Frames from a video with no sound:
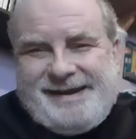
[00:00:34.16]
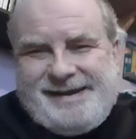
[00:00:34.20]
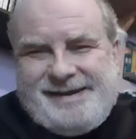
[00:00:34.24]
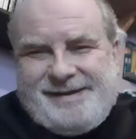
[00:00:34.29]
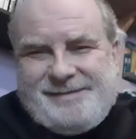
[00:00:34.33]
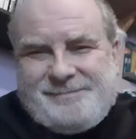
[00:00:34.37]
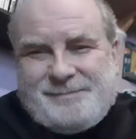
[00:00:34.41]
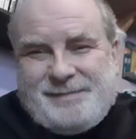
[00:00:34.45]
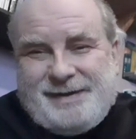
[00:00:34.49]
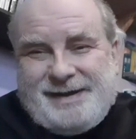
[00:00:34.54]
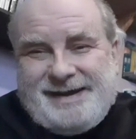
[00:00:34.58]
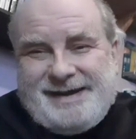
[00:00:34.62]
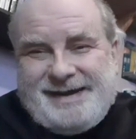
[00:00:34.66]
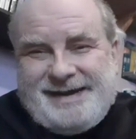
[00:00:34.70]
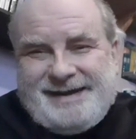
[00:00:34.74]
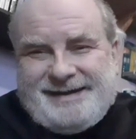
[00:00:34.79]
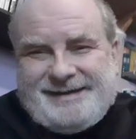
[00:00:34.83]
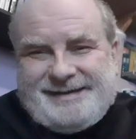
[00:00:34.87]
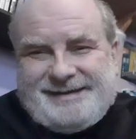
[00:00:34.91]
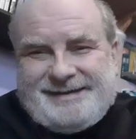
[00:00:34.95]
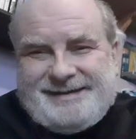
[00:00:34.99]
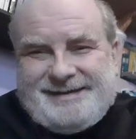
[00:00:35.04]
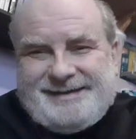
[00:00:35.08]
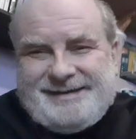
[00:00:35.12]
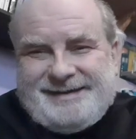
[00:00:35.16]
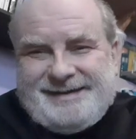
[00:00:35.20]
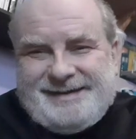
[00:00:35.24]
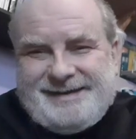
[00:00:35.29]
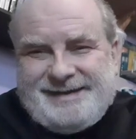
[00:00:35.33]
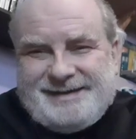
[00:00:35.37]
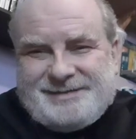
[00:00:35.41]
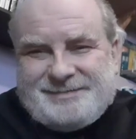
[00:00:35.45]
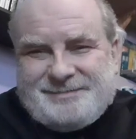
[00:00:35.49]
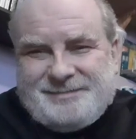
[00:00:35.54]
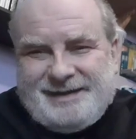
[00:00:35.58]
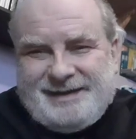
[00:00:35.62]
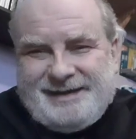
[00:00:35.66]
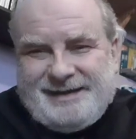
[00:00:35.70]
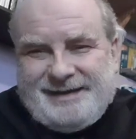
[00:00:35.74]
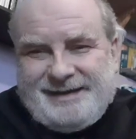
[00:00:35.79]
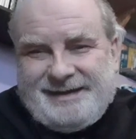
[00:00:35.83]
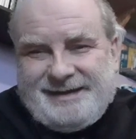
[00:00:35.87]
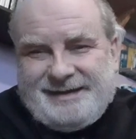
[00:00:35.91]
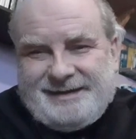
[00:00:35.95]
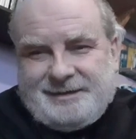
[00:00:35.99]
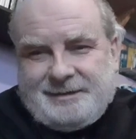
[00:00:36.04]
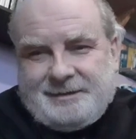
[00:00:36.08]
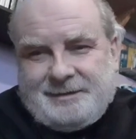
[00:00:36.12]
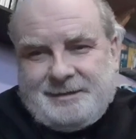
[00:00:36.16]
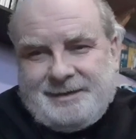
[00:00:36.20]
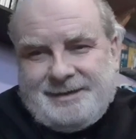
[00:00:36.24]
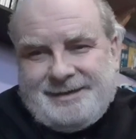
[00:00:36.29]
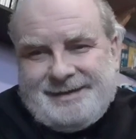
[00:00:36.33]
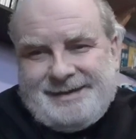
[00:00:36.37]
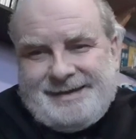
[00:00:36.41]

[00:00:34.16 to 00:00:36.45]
Bayek, it's me, Ian.